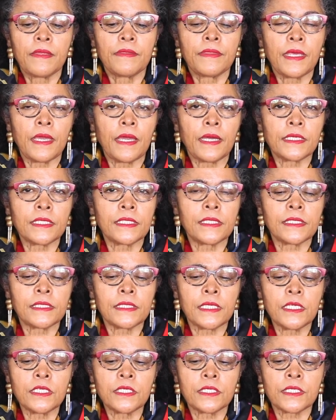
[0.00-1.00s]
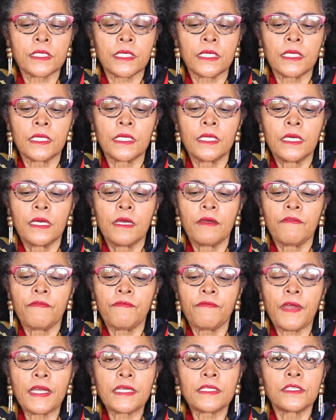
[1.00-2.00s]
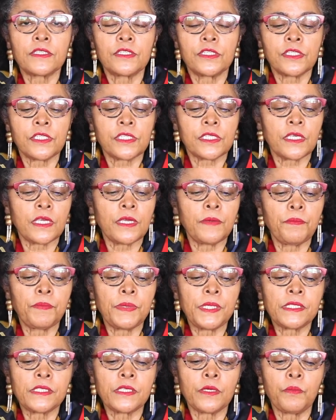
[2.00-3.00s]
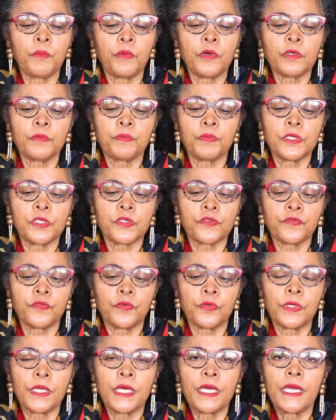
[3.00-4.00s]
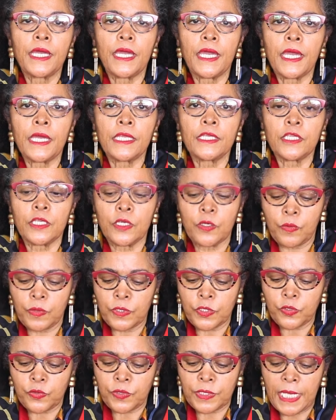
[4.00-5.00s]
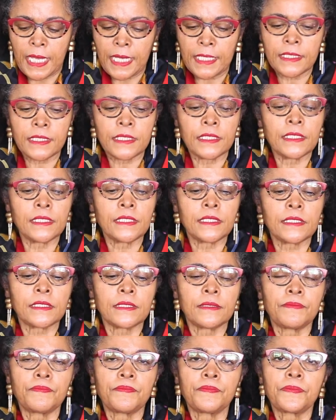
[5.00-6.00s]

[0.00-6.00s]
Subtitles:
They are essential factors in building more peaceful and equal societies.